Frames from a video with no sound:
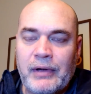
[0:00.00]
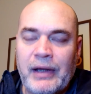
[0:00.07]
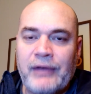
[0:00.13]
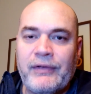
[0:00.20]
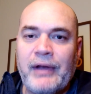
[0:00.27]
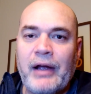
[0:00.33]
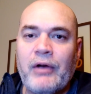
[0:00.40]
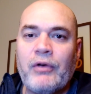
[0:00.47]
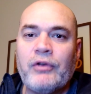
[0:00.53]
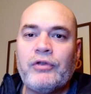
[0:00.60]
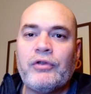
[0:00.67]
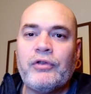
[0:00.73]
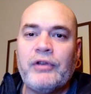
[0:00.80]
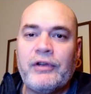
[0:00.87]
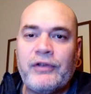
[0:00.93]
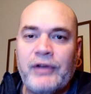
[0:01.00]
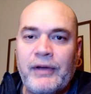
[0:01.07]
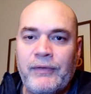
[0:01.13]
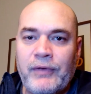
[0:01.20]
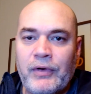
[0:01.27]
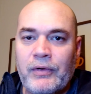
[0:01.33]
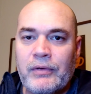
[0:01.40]
It's not going to
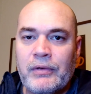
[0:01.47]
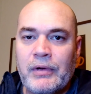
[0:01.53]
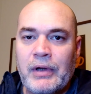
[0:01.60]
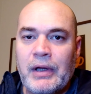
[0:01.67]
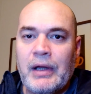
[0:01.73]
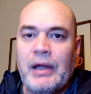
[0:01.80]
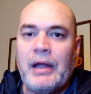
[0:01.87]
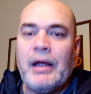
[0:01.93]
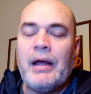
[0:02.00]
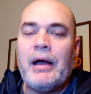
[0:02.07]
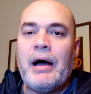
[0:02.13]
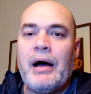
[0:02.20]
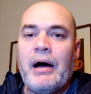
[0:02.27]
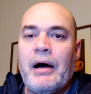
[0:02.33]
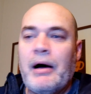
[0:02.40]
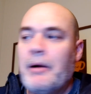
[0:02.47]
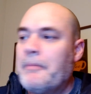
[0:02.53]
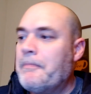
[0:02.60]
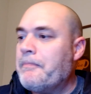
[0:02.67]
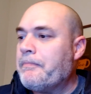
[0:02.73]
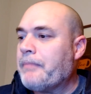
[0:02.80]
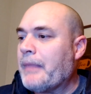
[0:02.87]
deceive you.
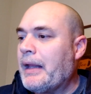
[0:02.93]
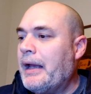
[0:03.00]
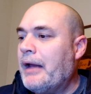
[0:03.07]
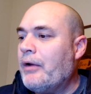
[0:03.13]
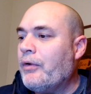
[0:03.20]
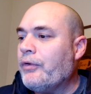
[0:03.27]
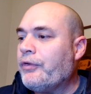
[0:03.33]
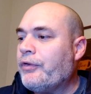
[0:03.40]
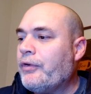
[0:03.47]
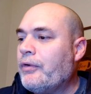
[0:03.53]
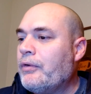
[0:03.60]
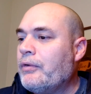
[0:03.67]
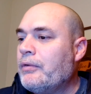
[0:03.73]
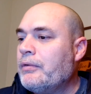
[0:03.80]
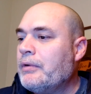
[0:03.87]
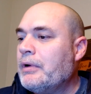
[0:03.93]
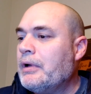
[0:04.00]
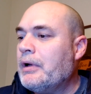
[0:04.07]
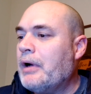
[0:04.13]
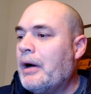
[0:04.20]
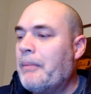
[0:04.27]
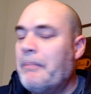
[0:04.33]
And also,
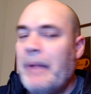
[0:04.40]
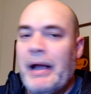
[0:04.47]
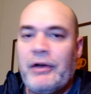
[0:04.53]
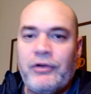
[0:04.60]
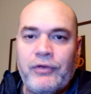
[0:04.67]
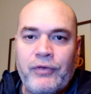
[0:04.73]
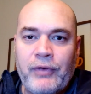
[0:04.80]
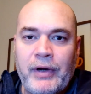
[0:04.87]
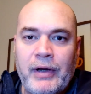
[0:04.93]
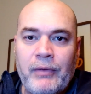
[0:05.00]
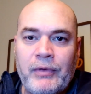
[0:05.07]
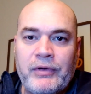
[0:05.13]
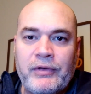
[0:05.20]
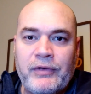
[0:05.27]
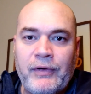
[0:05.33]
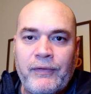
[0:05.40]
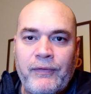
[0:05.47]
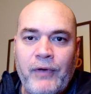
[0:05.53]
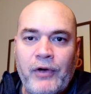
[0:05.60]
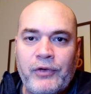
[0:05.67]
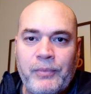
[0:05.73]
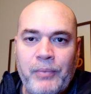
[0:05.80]
a bad tree, which is a
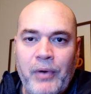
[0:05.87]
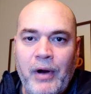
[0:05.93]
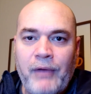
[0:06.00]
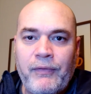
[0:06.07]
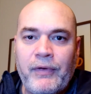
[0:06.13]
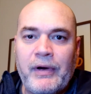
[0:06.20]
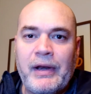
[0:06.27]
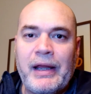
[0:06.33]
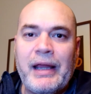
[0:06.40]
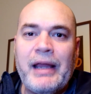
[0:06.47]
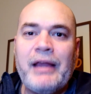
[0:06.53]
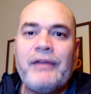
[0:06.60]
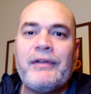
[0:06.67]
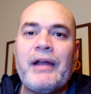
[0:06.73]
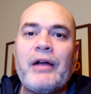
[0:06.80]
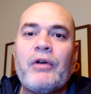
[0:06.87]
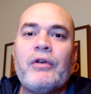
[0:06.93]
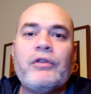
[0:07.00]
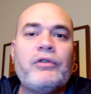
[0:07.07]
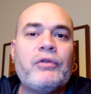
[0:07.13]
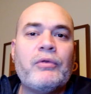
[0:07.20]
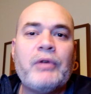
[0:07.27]
false prophet, he's not
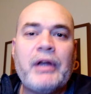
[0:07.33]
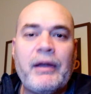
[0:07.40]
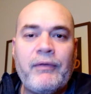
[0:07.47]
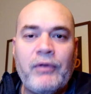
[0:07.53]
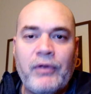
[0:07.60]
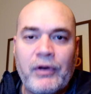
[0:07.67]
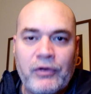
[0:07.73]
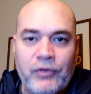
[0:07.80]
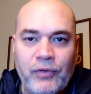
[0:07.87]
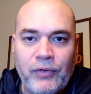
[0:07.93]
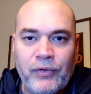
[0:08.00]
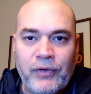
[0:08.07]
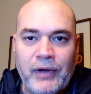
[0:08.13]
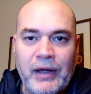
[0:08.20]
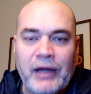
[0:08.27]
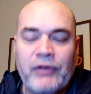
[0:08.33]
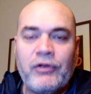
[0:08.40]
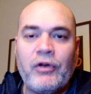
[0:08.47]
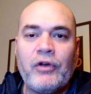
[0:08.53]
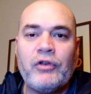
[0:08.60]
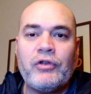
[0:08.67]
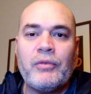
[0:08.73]
going to give you the truth.
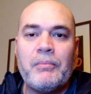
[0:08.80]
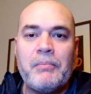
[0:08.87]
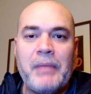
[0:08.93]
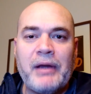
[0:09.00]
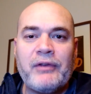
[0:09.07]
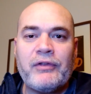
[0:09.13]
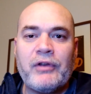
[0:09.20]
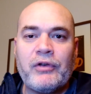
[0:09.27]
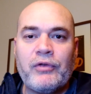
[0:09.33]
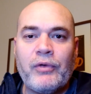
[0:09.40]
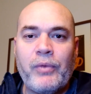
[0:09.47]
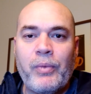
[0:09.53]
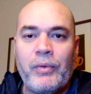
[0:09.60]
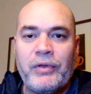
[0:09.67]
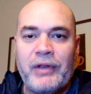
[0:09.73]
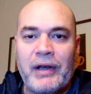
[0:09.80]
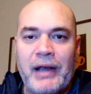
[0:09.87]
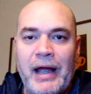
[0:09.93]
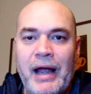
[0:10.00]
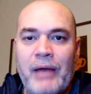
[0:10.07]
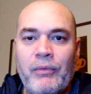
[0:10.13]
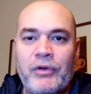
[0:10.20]
He's going to mix the truth with the
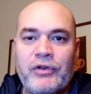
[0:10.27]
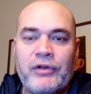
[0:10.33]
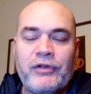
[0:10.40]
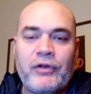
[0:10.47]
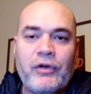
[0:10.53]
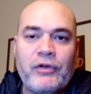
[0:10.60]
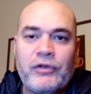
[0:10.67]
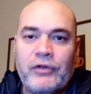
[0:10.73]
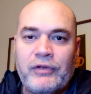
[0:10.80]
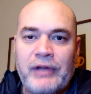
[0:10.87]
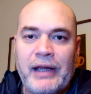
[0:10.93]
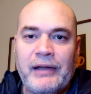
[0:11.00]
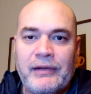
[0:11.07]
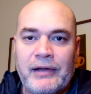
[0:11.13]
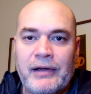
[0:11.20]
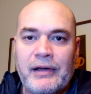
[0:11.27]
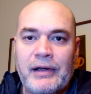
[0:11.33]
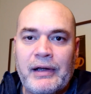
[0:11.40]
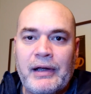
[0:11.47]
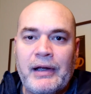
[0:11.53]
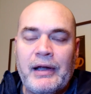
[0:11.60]
lie, which is going to taint it.